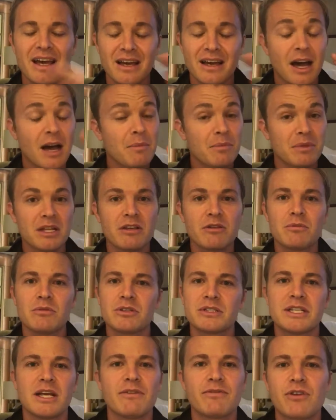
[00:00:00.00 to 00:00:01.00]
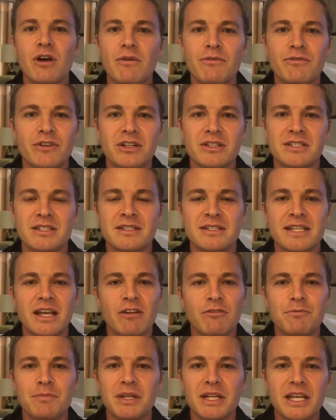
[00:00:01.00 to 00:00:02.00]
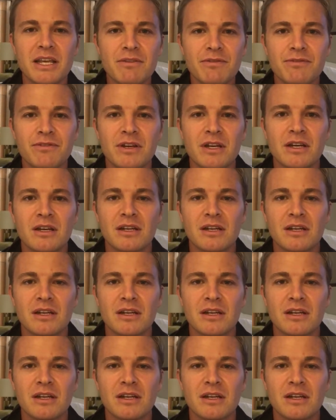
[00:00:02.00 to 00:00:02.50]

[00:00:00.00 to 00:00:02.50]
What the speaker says: unbelievable self-confidence and self-belief.